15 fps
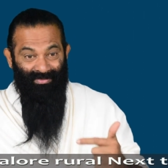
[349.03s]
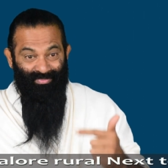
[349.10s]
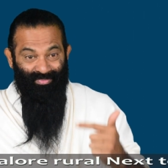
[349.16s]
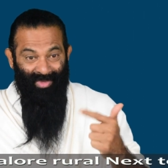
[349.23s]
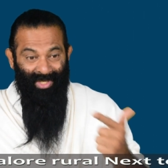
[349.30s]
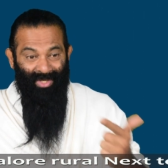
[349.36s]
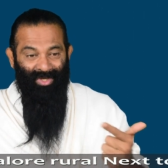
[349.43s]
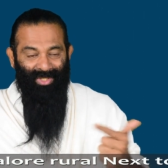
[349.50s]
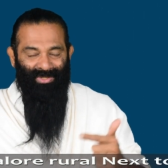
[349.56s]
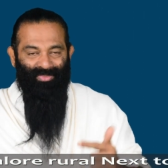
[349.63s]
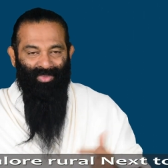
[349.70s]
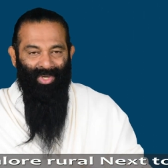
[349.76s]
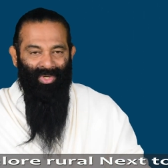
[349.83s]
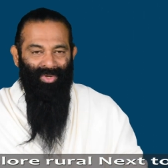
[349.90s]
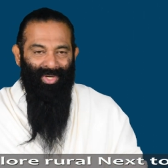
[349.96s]
big or
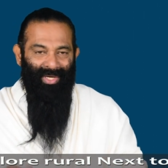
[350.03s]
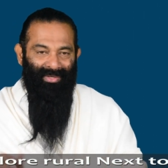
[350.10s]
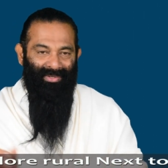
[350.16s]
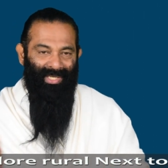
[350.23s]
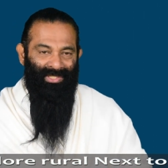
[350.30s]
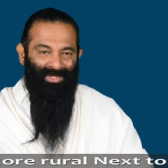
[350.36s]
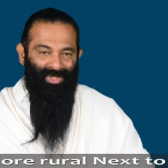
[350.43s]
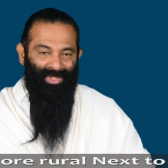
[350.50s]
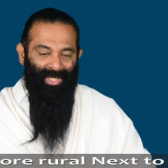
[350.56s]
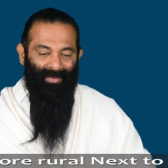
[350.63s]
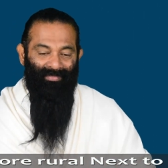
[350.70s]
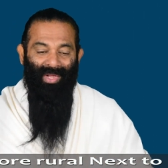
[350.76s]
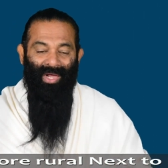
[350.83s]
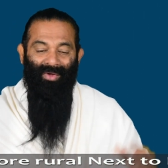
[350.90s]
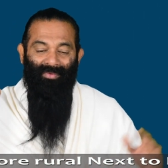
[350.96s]
small. Look at Ted again.